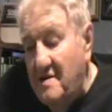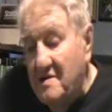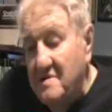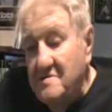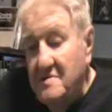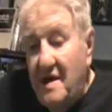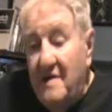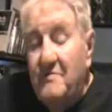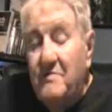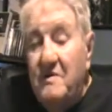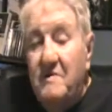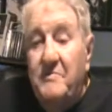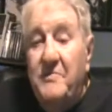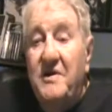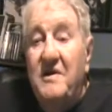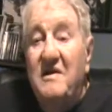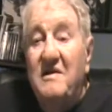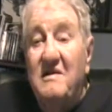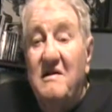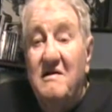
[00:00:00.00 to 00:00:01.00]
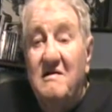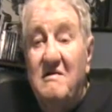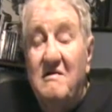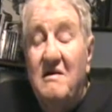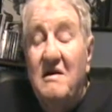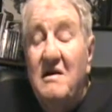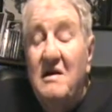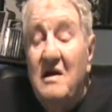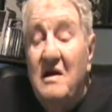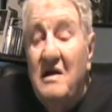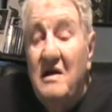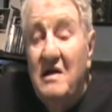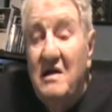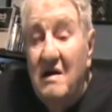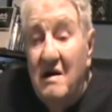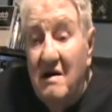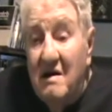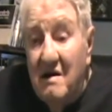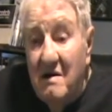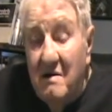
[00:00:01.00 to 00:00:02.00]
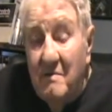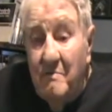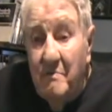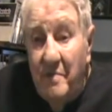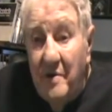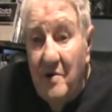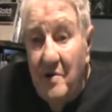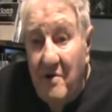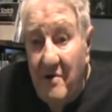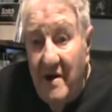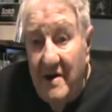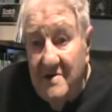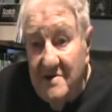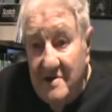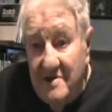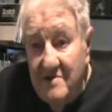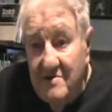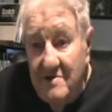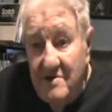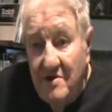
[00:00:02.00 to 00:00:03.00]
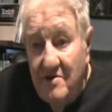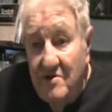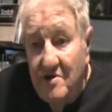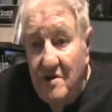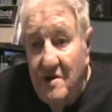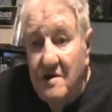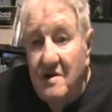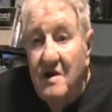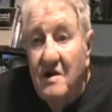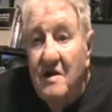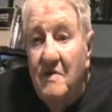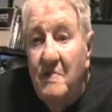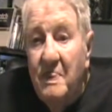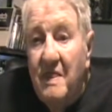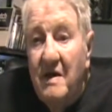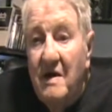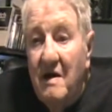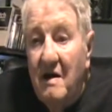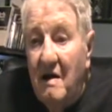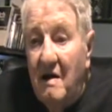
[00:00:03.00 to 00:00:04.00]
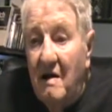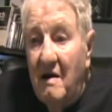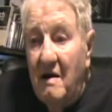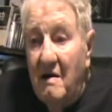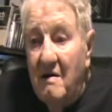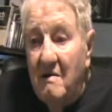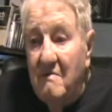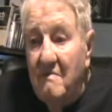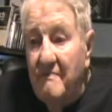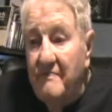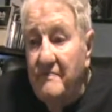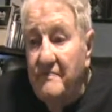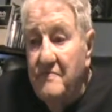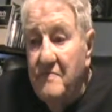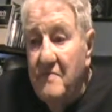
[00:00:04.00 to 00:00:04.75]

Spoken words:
because that would have been another bluegrass student union from